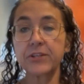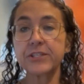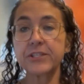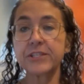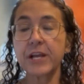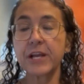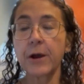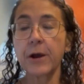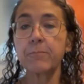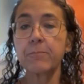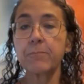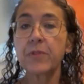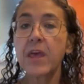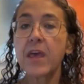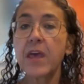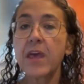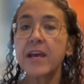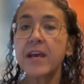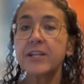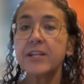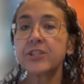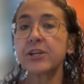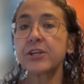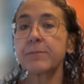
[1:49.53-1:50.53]
So,
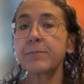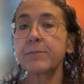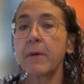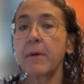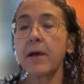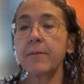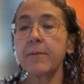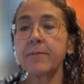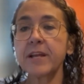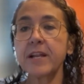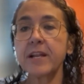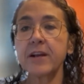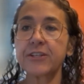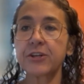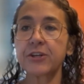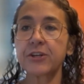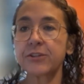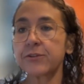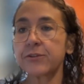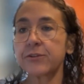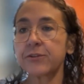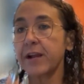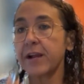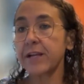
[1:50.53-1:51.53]
Jim, I'm going to
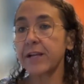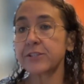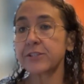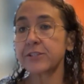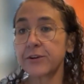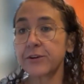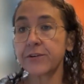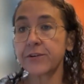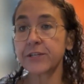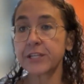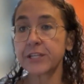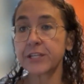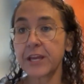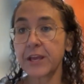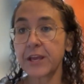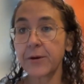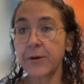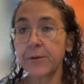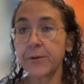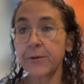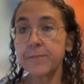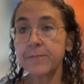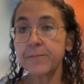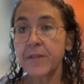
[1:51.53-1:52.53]
turn the reins over to
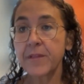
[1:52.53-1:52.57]
you